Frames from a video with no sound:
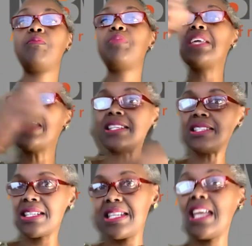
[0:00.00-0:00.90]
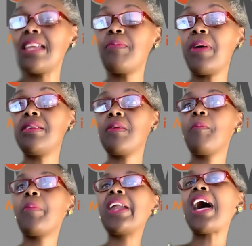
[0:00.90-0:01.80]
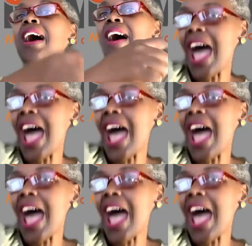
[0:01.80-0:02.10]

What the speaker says: be entertainment, but are